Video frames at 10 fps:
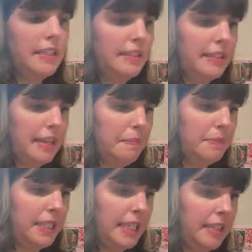These
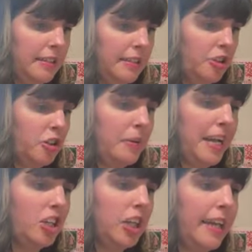stamp sets
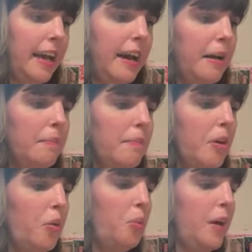do actually
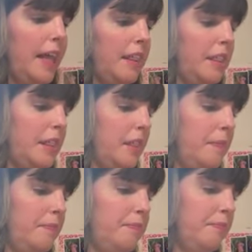come with